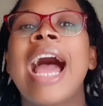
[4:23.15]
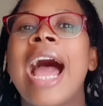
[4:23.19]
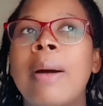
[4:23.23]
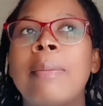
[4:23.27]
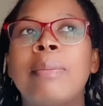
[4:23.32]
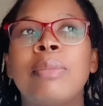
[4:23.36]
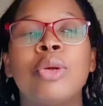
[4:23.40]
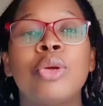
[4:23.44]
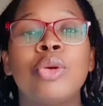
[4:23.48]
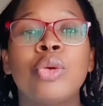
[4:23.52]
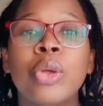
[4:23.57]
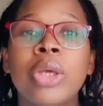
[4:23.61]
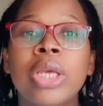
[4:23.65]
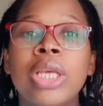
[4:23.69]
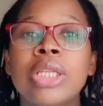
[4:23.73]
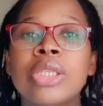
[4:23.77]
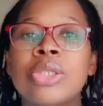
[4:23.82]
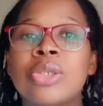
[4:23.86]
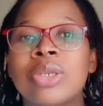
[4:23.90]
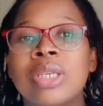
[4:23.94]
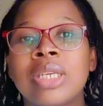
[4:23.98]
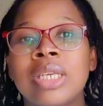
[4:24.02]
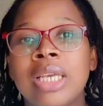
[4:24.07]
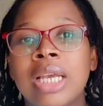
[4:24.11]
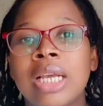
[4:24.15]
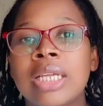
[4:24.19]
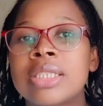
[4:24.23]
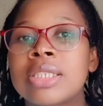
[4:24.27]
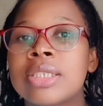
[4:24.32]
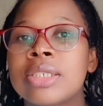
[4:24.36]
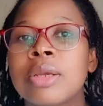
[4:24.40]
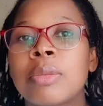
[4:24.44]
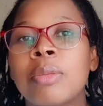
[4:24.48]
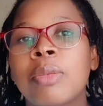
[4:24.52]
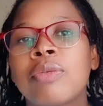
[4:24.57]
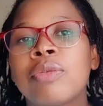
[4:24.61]
I'm looking to
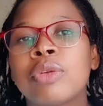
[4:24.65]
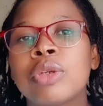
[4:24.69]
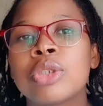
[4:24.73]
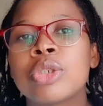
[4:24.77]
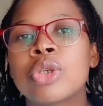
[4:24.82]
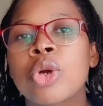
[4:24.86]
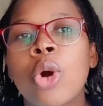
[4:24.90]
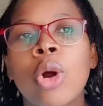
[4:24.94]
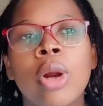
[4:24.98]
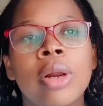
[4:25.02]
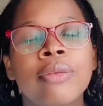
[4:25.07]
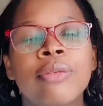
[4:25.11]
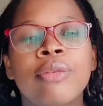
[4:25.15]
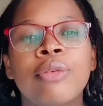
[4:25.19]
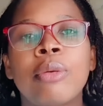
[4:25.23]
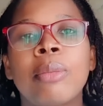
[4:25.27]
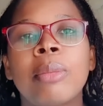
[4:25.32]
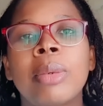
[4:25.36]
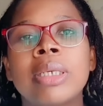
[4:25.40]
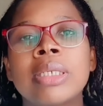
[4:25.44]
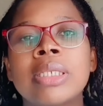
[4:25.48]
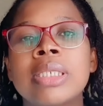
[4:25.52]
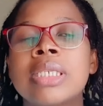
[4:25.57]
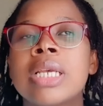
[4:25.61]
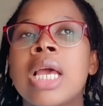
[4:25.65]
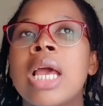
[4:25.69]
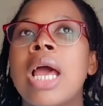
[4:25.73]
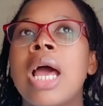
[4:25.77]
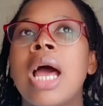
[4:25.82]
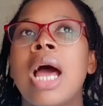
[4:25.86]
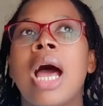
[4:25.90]
get some of those coil formers.